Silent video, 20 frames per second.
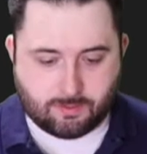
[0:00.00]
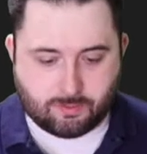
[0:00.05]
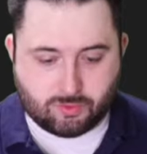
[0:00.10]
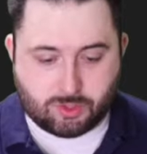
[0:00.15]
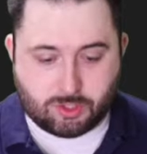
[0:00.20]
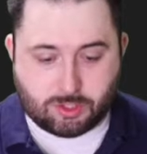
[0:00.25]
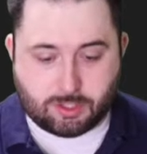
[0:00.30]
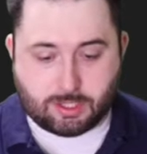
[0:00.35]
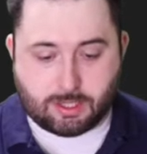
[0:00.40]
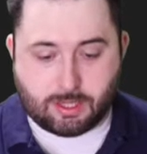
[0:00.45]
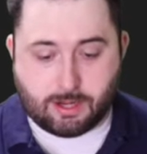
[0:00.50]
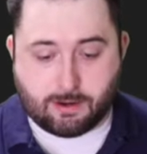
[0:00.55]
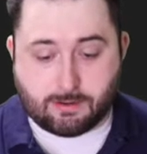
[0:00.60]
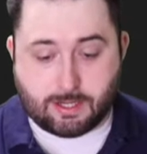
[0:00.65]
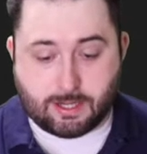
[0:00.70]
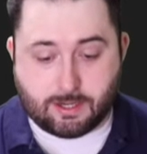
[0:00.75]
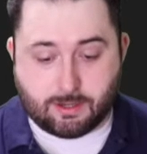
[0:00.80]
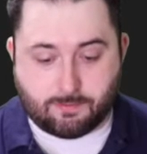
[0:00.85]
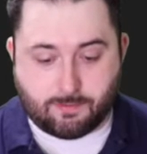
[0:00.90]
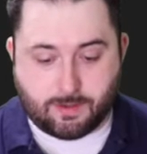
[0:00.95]
To declare an
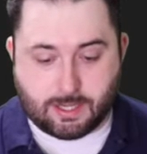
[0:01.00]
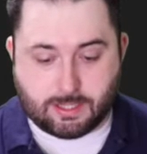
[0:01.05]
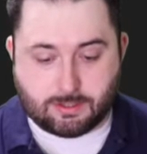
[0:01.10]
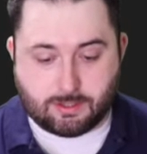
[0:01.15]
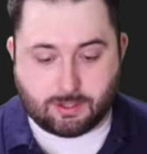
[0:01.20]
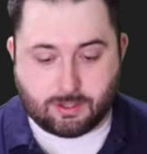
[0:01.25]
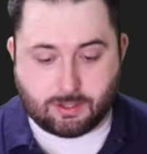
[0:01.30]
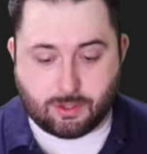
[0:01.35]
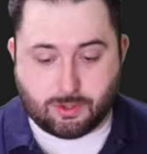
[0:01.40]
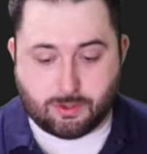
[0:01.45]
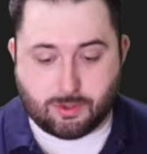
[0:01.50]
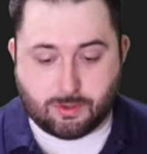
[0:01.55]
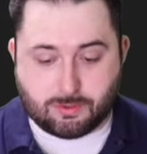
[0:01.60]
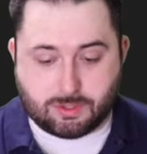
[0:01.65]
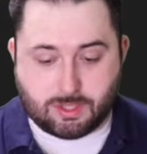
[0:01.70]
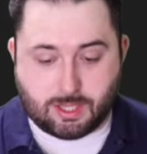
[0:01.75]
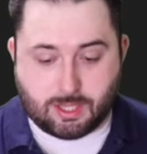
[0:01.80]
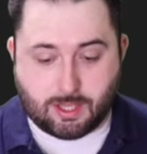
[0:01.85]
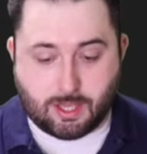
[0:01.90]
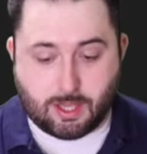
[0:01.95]
interface, you
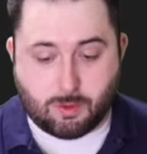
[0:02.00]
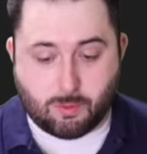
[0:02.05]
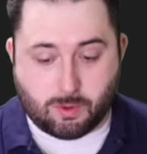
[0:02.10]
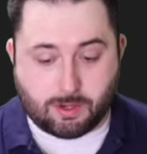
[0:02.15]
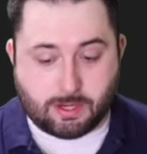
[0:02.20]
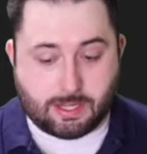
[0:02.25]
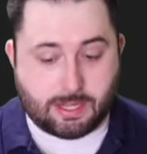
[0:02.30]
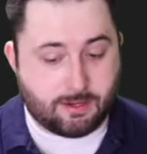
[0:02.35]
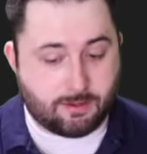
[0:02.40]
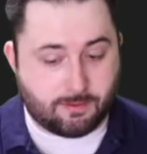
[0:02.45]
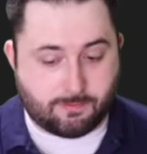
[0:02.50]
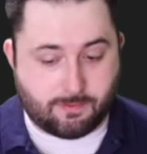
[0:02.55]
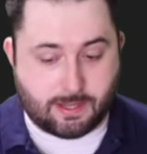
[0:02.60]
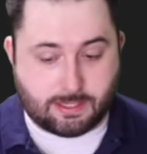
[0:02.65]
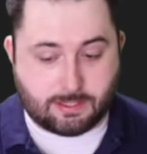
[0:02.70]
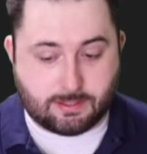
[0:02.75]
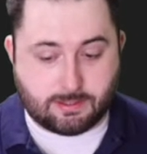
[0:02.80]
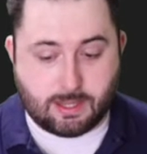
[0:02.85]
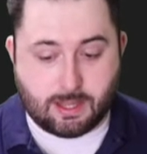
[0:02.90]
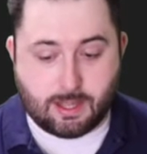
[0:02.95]
use the keyword
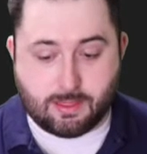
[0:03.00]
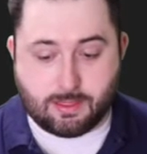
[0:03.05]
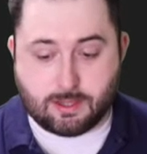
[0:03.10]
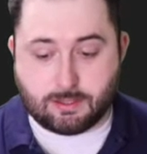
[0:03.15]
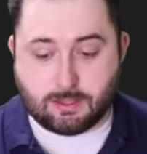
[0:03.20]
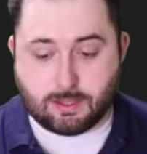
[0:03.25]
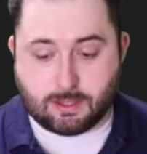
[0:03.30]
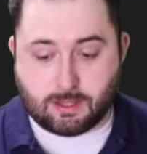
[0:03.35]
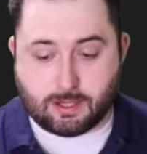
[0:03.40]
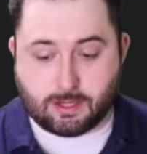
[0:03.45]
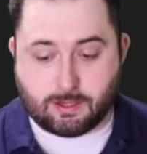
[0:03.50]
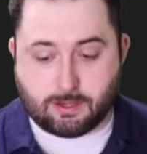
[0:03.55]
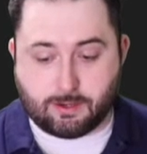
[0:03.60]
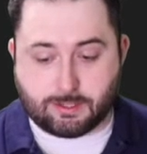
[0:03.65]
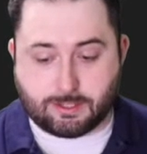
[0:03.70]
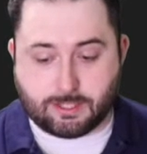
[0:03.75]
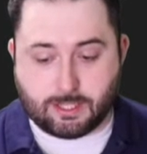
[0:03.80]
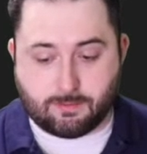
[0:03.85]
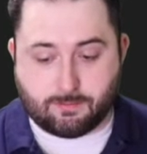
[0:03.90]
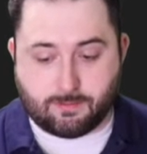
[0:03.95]
interface, then declare your
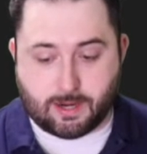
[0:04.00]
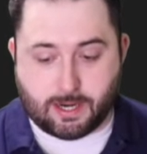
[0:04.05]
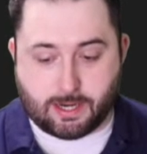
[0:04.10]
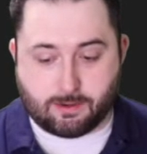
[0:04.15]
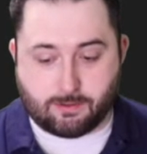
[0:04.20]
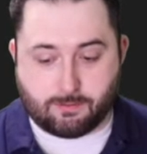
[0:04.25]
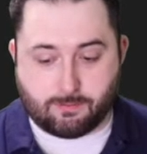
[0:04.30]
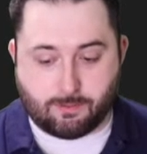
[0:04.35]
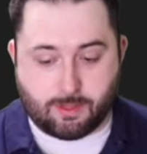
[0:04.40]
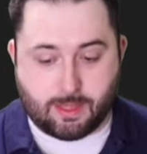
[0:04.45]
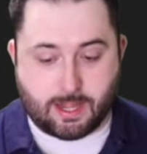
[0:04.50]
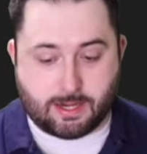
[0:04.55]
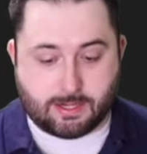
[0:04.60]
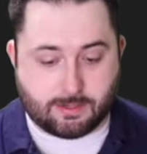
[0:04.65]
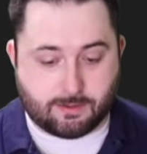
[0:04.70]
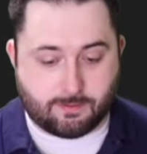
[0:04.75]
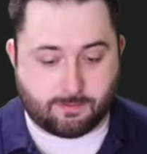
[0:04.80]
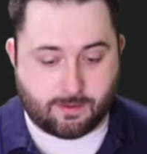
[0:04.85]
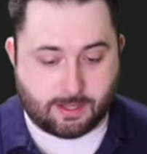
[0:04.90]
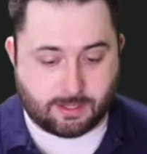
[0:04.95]
identifier for that
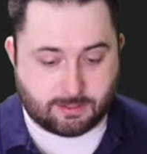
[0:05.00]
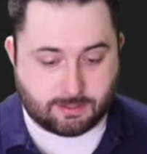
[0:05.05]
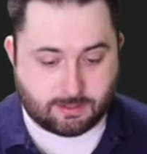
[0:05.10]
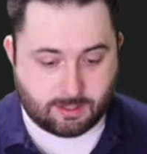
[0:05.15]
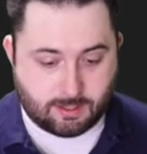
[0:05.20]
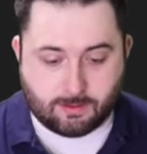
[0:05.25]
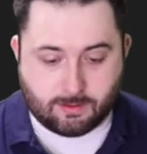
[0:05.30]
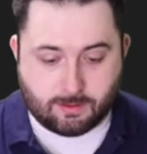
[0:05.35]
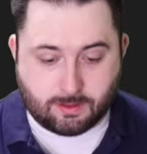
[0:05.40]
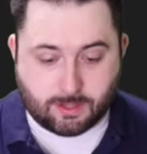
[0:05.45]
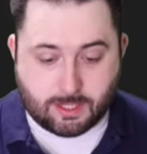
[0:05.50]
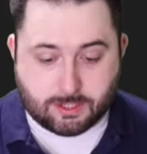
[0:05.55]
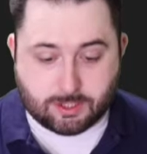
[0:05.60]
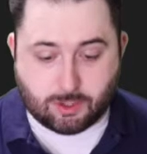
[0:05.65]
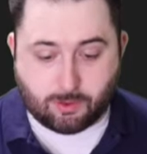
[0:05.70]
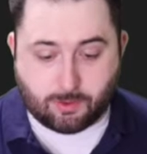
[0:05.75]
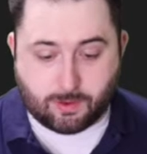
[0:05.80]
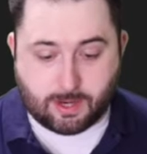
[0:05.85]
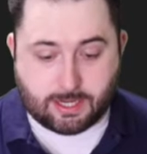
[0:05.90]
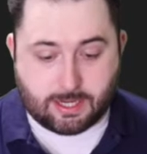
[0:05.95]
interface. Let's
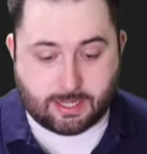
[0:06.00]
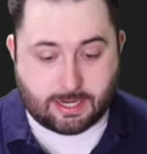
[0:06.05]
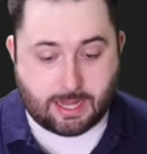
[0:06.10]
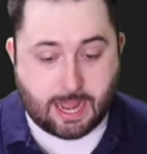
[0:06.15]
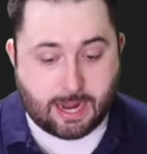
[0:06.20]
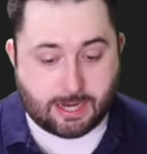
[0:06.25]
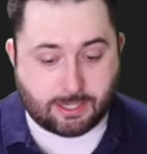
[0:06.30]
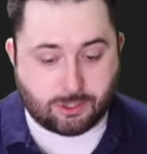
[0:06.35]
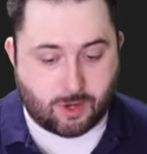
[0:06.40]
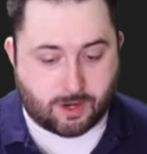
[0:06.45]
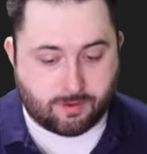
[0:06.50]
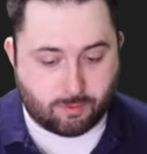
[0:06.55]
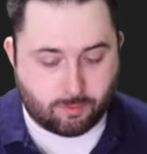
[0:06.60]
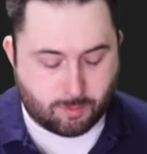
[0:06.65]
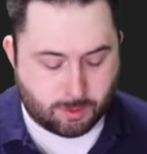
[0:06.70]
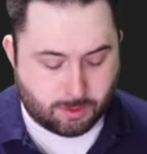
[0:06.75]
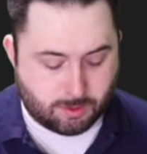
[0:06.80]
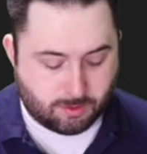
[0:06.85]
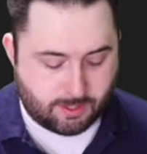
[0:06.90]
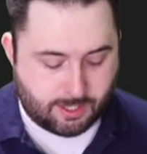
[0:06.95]
create an
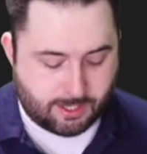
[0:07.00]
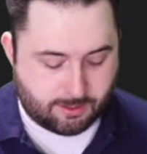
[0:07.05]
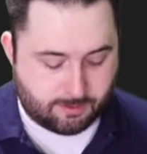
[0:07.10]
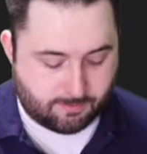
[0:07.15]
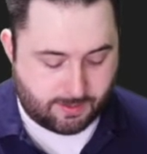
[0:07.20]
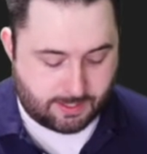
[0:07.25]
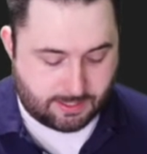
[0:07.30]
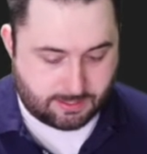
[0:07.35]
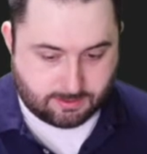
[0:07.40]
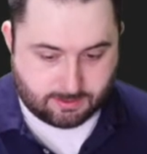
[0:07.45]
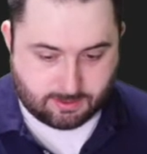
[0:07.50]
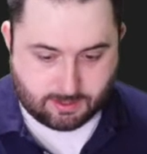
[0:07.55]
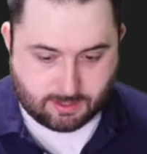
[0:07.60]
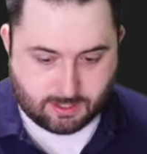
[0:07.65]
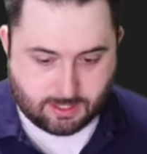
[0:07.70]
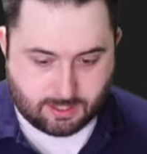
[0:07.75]
iDrivable interface.